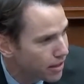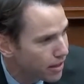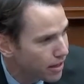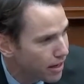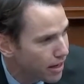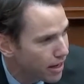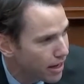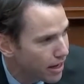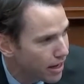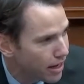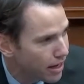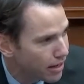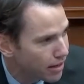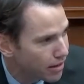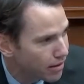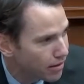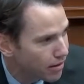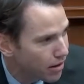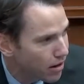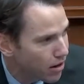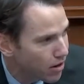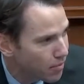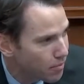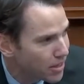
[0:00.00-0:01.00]

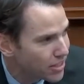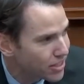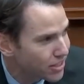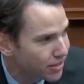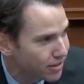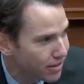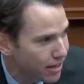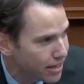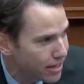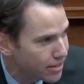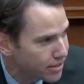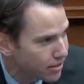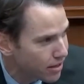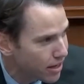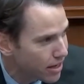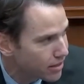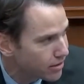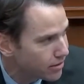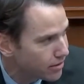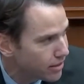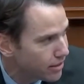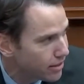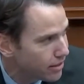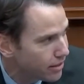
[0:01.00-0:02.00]
are much less
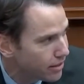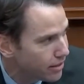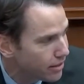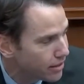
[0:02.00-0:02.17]
likely